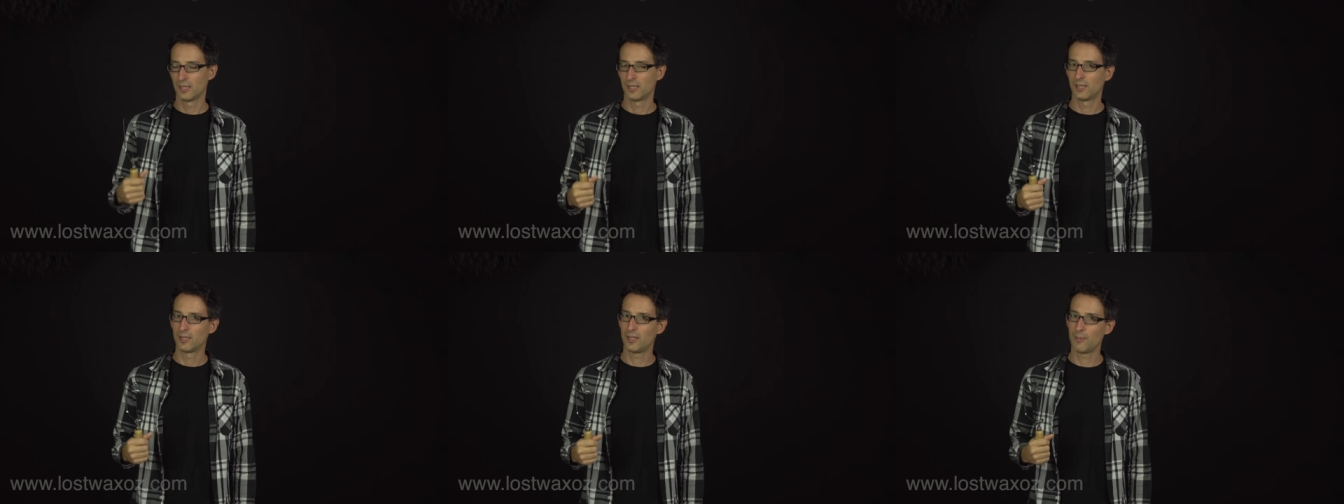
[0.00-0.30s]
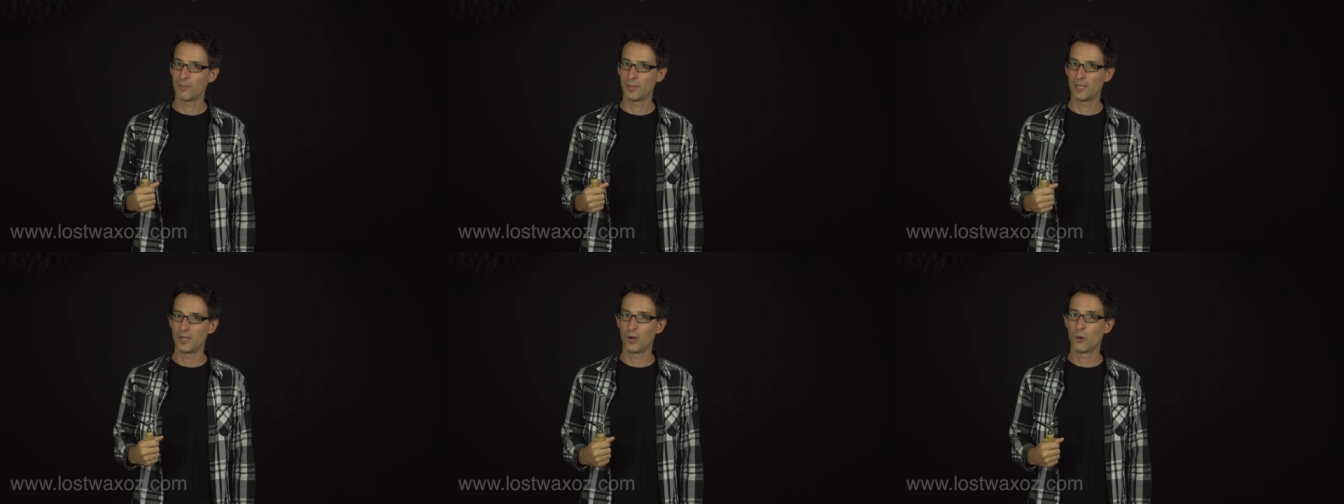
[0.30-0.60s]

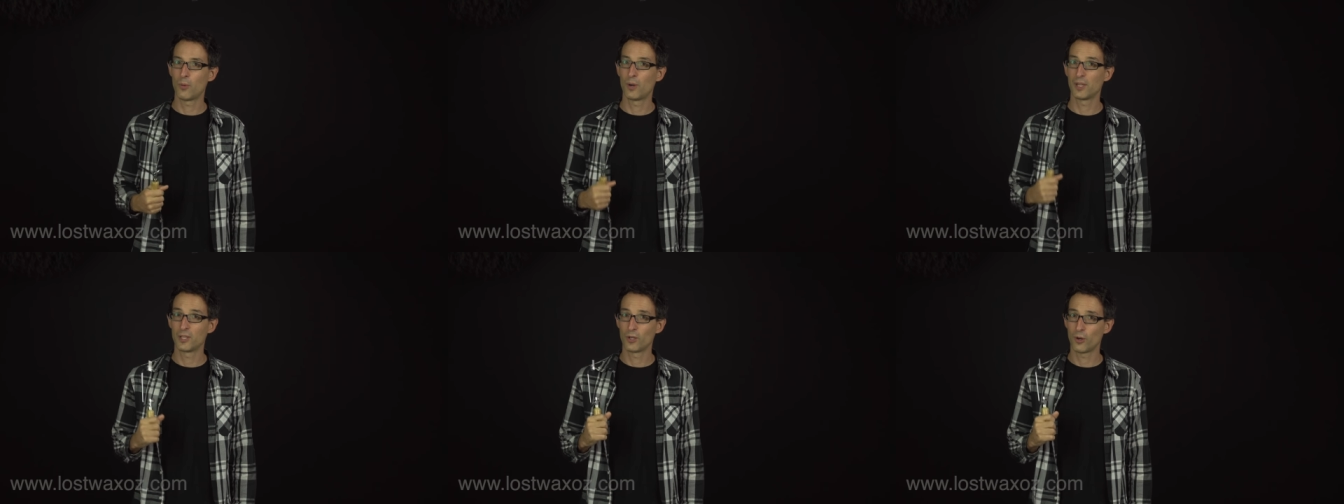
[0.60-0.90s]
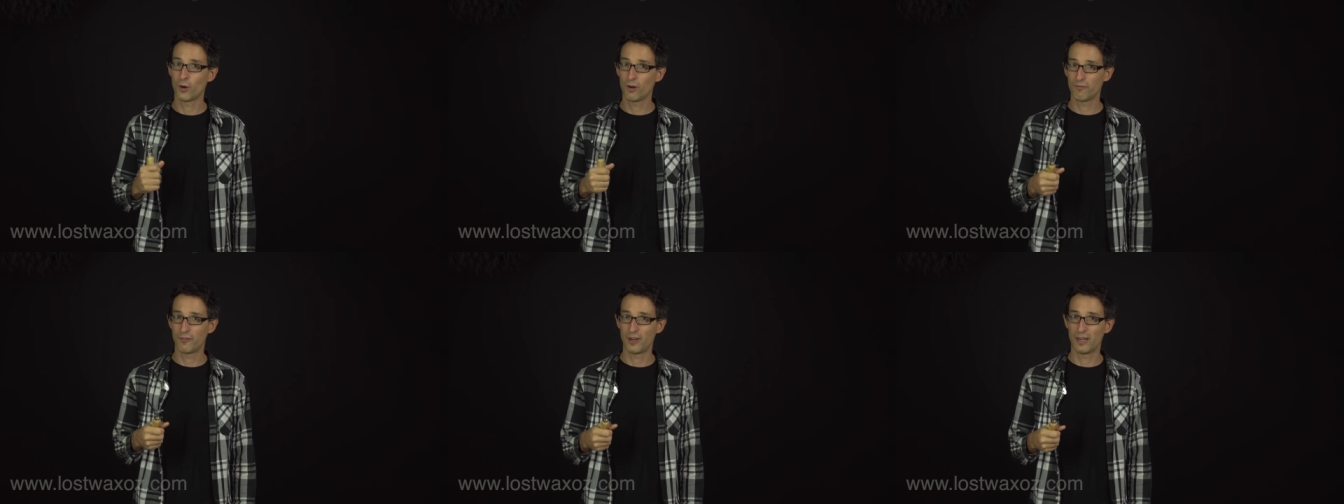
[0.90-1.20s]
Let me know what
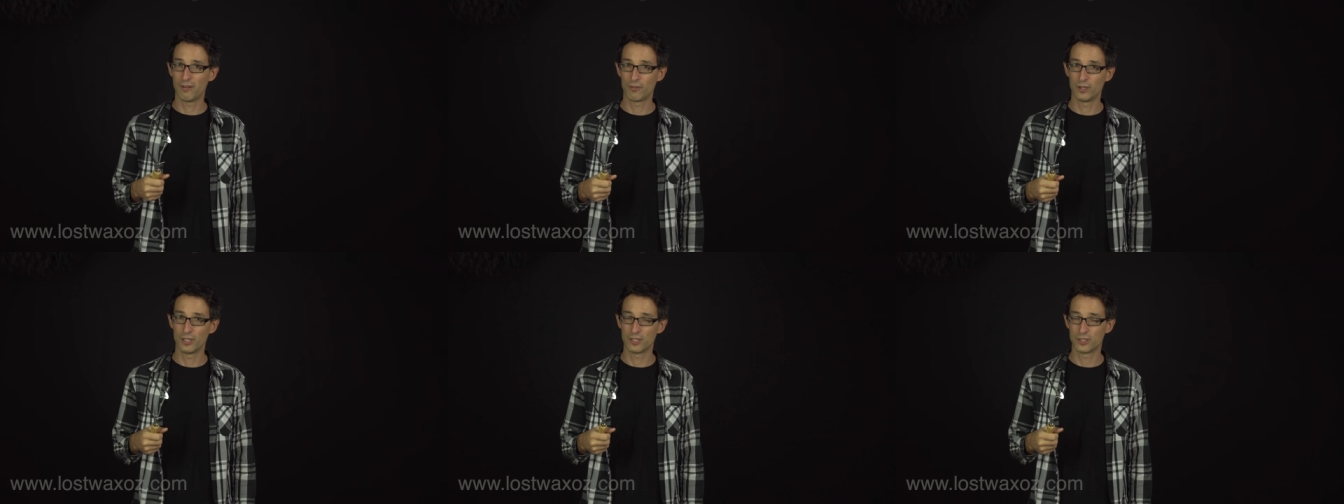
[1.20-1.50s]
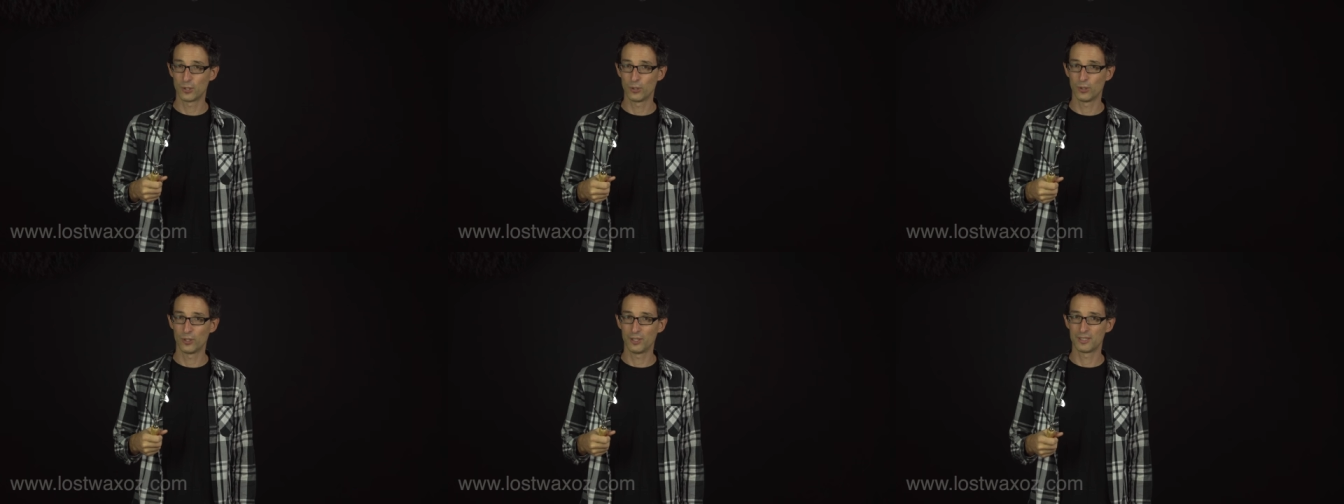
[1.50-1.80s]
your favorite
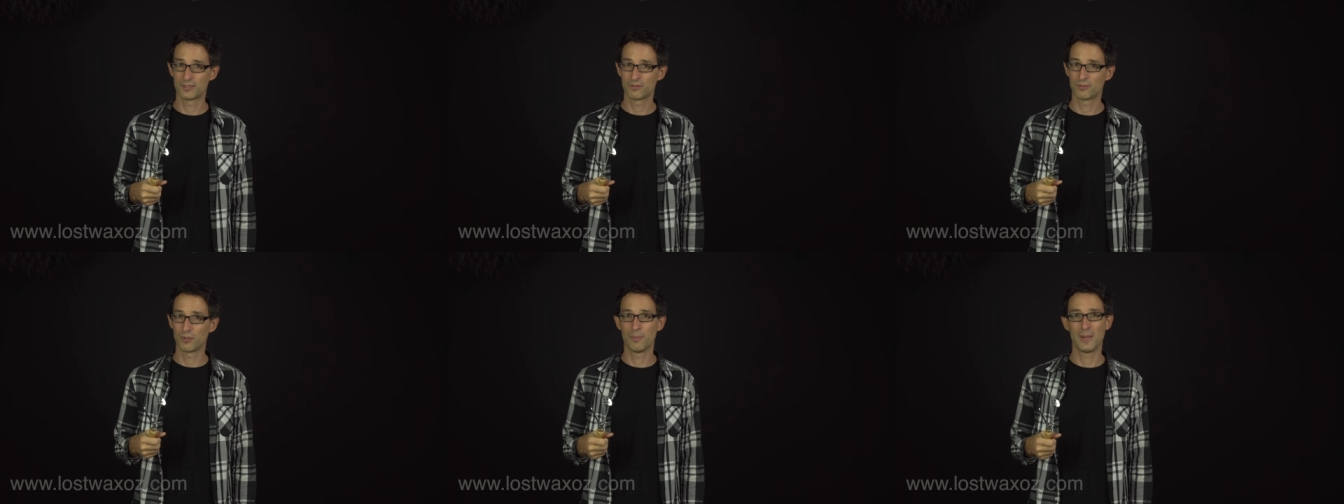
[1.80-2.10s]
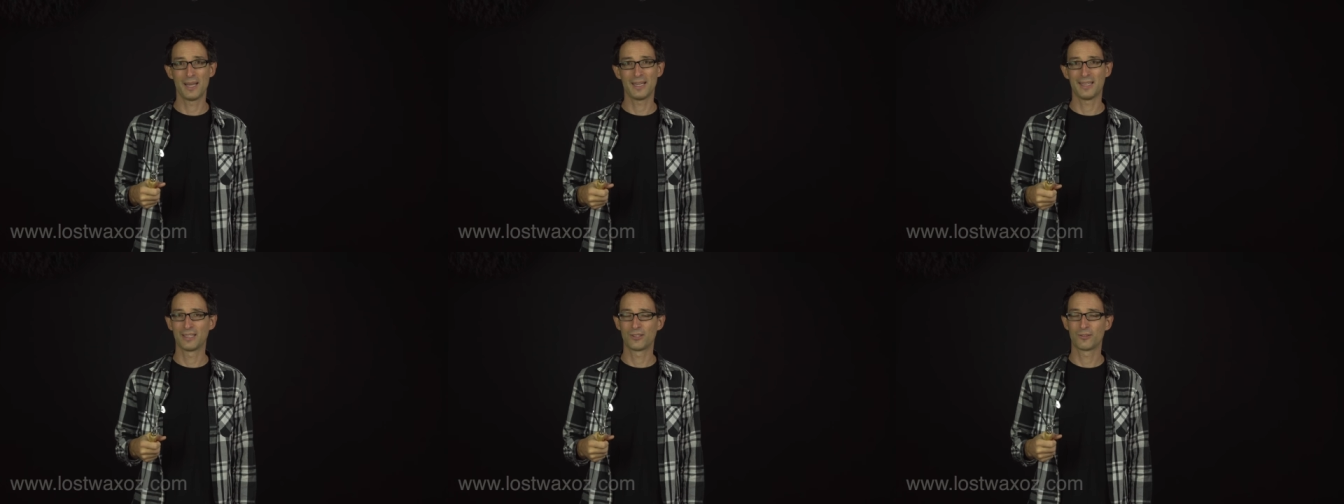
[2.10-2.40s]
tool is for
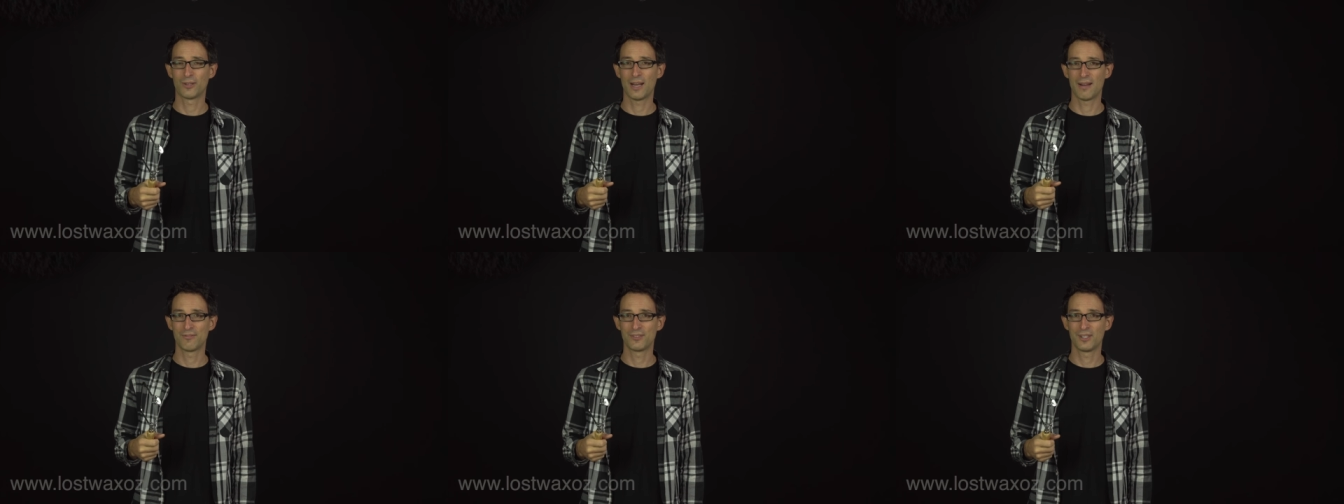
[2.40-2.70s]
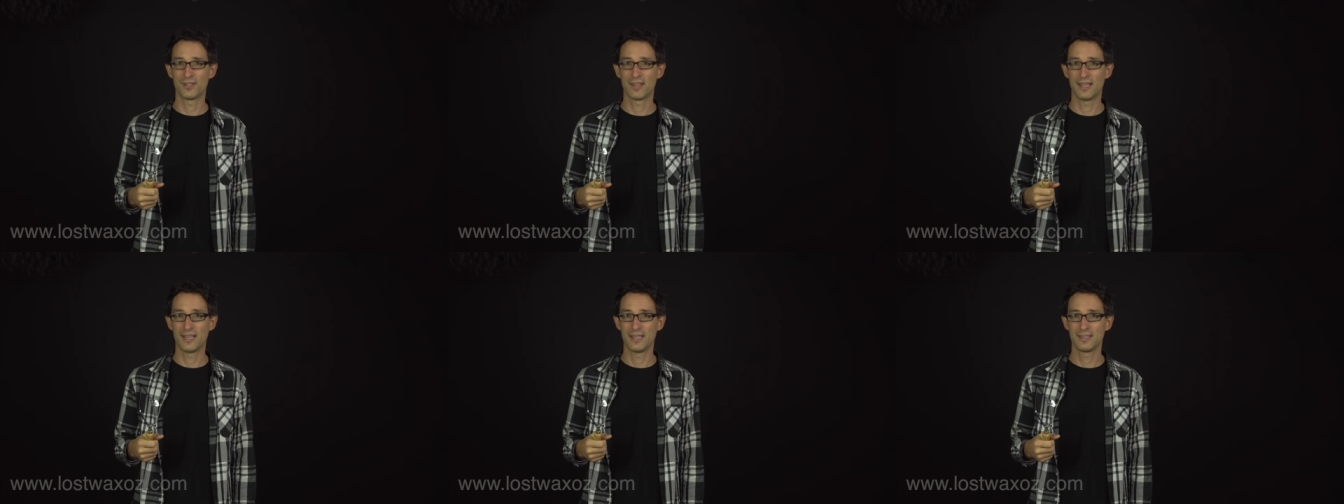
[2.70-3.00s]
making crafty
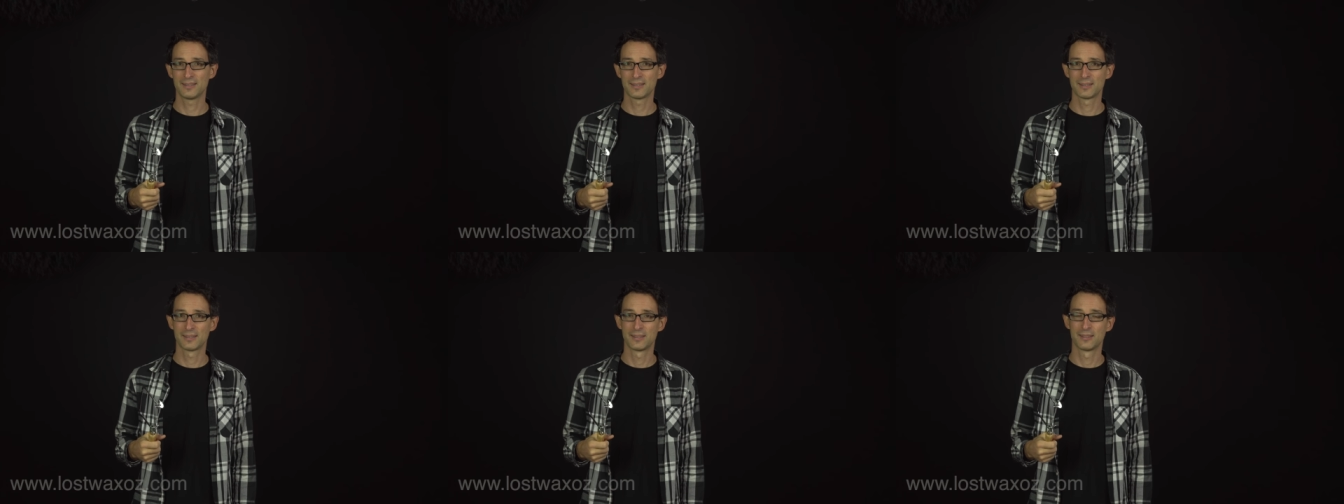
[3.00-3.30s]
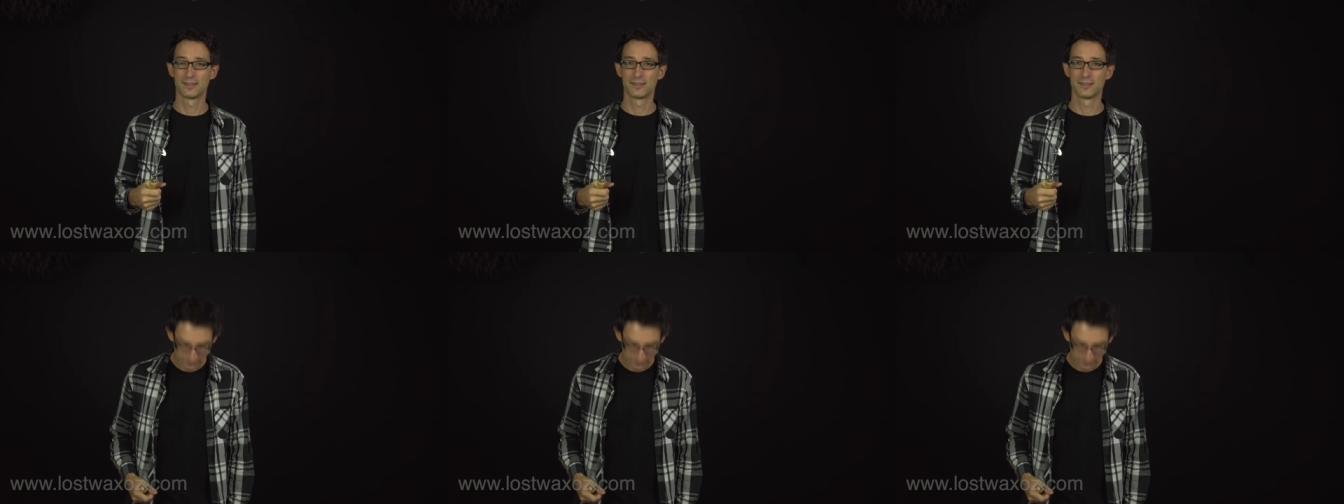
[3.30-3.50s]
things.